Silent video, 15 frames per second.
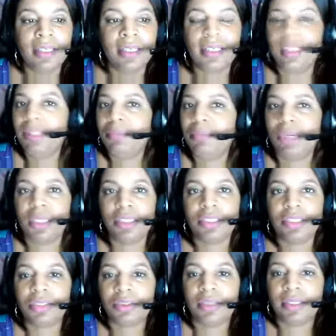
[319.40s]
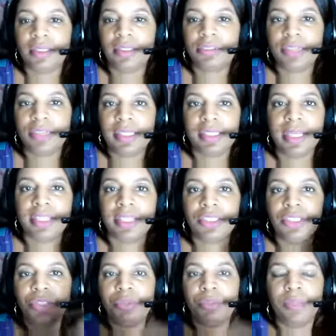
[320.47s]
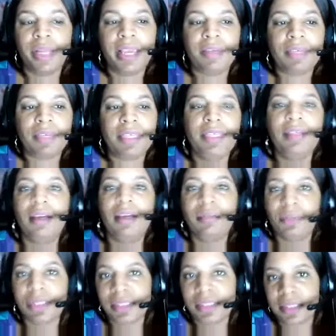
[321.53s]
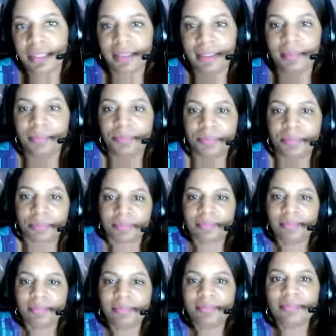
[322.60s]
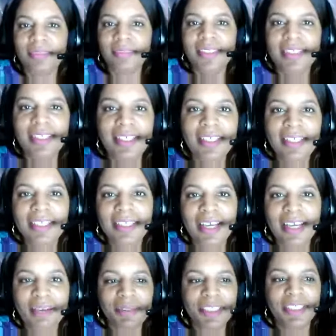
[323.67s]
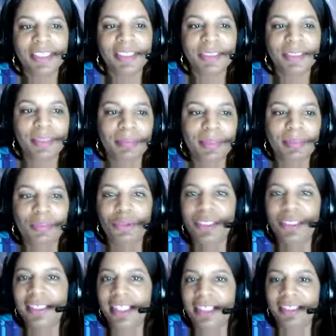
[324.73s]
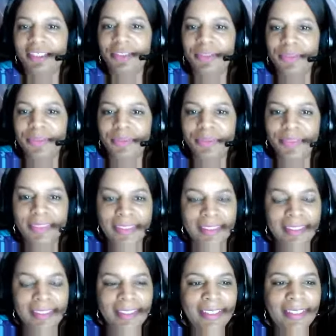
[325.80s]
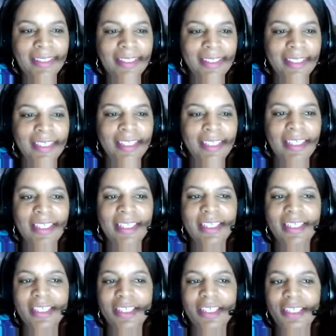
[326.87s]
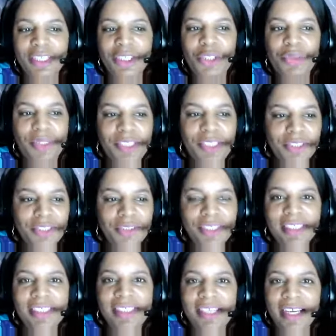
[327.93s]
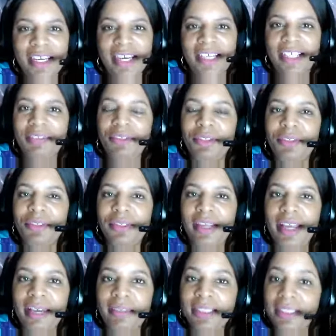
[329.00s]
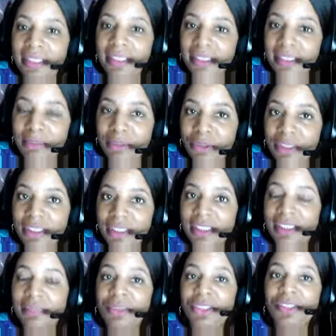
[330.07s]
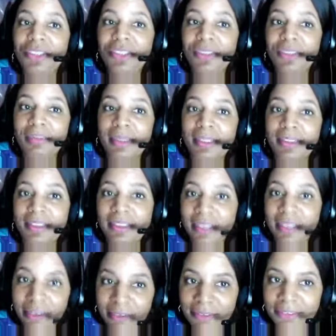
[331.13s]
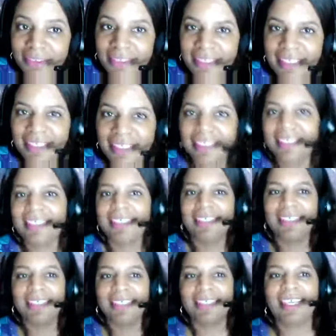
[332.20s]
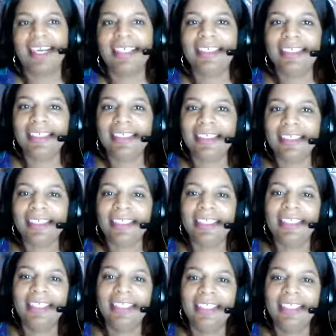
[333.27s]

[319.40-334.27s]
any monetary transactions, you want to have an e-commerce site. And that one is a little bit more technical. The other thing you want to do is decide if you're going to have a team or is it something you're going to do by yourself. Ideally,